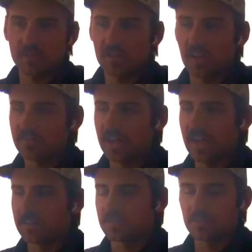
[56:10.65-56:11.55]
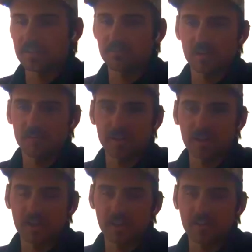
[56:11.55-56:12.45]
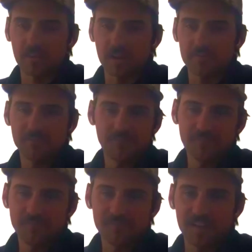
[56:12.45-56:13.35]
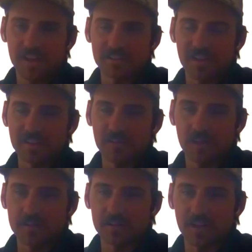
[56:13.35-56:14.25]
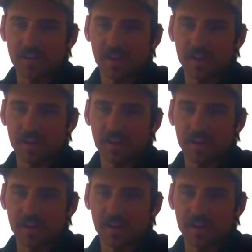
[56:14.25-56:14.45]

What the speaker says: She loves that. And she'll eat pretty much anything, but that's nice to be able to